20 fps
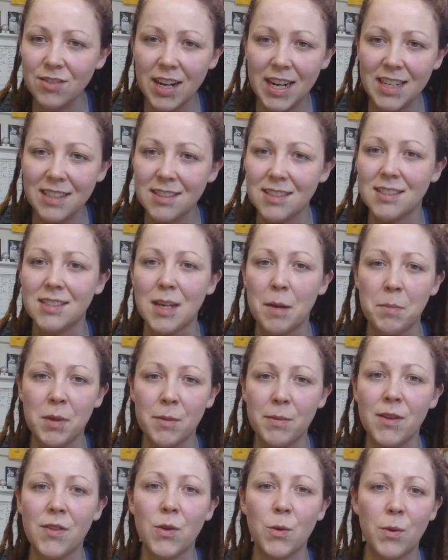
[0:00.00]
right, to
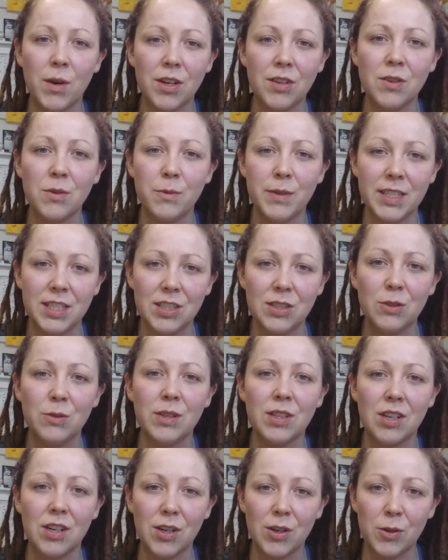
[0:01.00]
supplement the work that we do
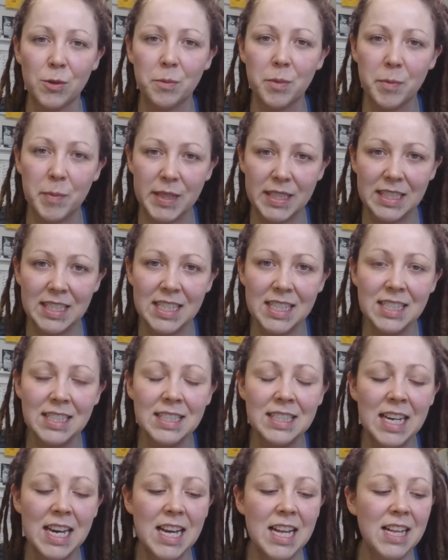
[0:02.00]
with our hoop
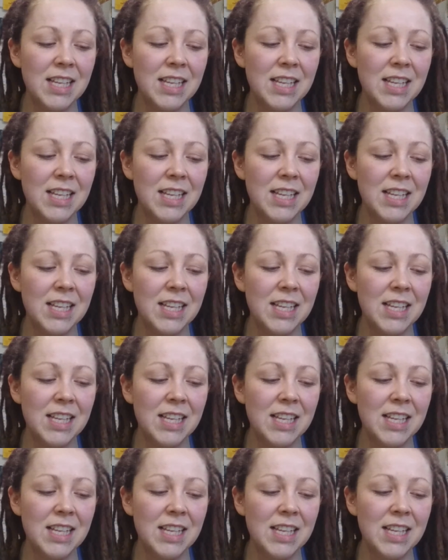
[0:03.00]
business.